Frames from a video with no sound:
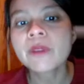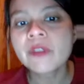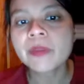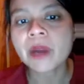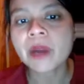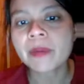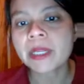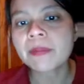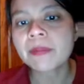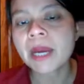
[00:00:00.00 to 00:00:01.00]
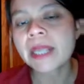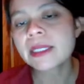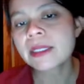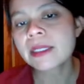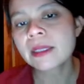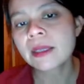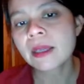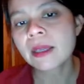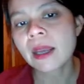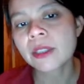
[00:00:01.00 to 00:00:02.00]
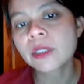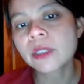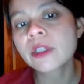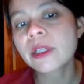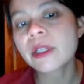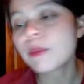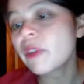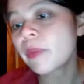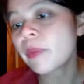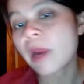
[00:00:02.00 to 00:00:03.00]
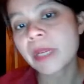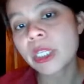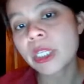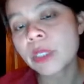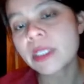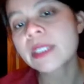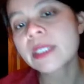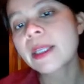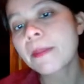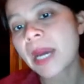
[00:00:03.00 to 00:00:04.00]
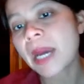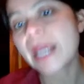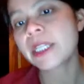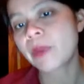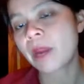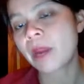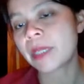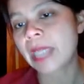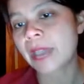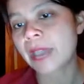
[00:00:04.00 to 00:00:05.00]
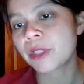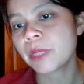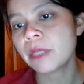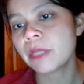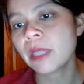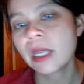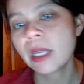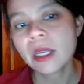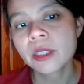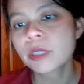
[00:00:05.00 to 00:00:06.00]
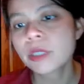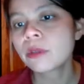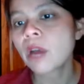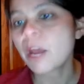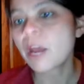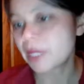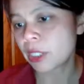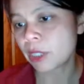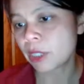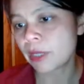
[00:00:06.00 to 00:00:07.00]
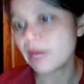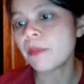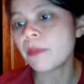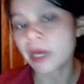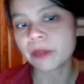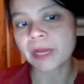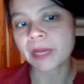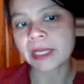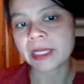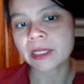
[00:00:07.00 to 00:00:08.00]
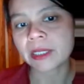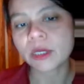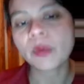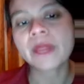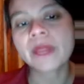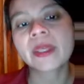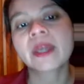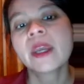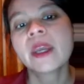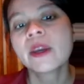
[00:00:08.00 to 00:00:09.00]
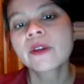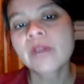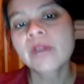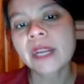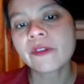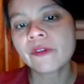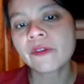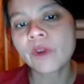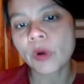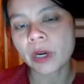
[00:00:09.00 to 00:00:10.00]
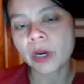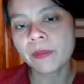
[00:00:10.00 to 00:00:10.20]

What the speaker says: property the movie property uses the bind property attribute to opt into the model binding. So when the create form